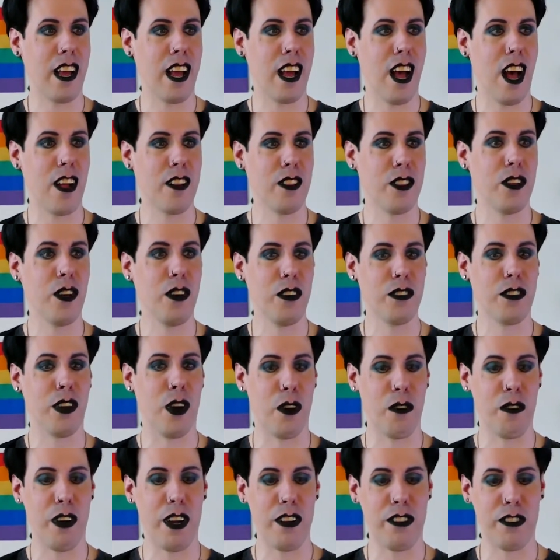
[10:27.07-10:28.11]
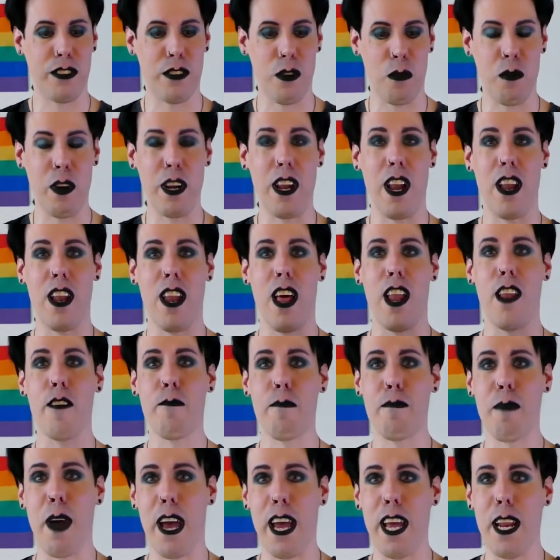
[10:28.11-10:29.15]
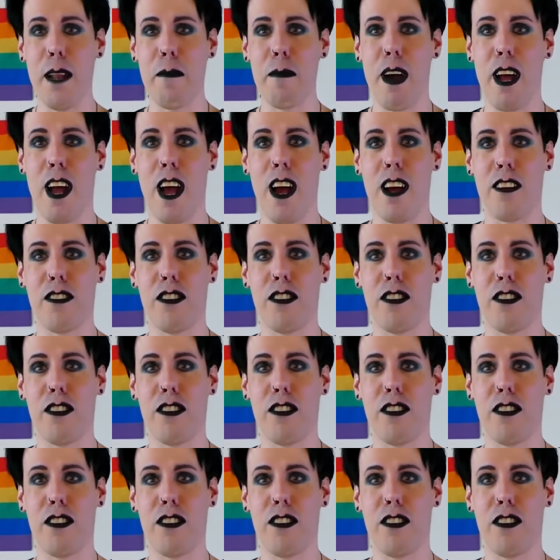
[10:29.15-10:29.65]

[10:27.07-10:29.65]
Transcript: undoes her wish with a lot of pain in my heart.